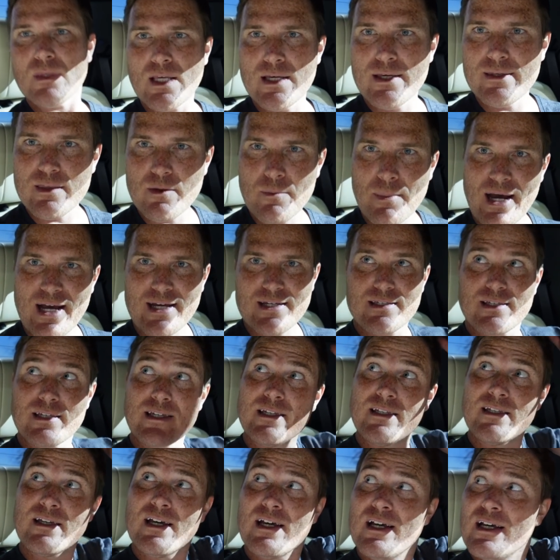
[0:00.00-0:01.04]
in the back
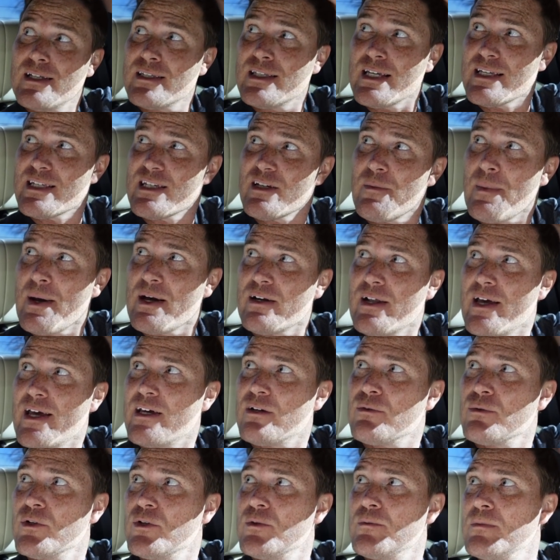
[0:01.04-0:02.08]
seat. Decent amount of
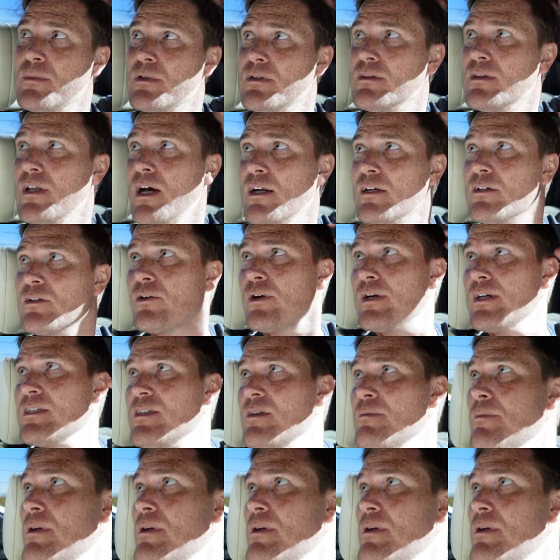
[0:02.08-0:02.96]
headroom, not a crazy